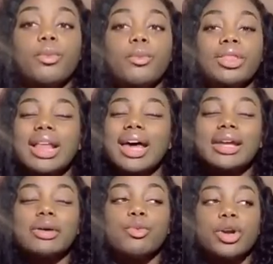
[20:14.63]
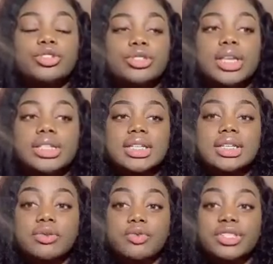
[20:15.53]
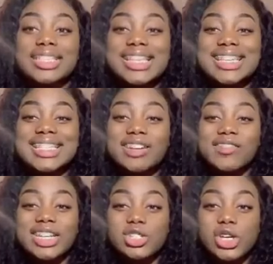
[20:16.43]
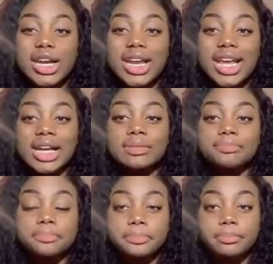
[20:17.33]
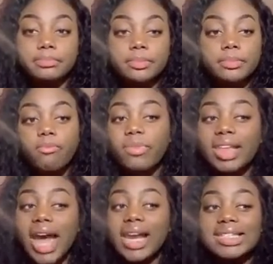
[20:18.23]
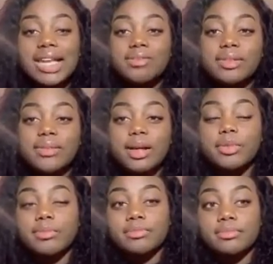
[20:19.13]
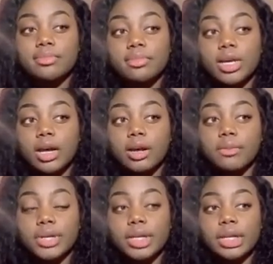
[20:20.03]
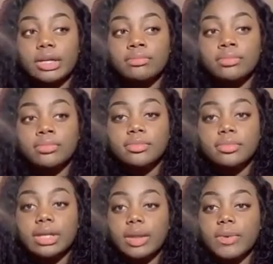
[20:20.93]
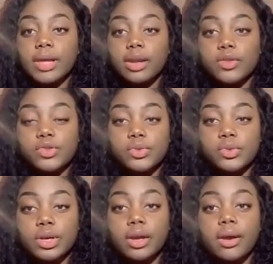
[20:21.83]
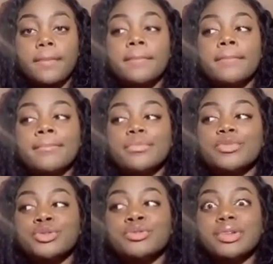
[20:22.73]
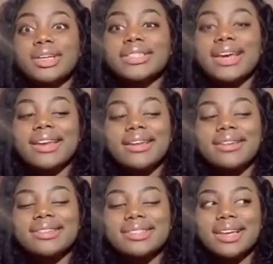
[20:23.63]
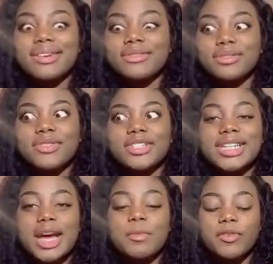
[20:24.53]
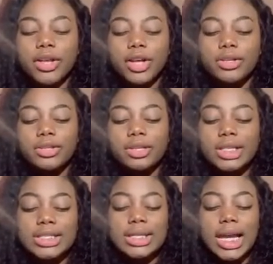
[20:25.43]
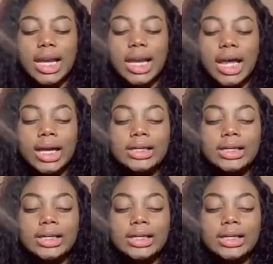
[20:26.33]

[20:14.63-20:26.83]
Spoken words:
led a racial sensitivity training at a staff development meeting at the beginning of the school year, which is really exciting because, like, for the first time I felt seen.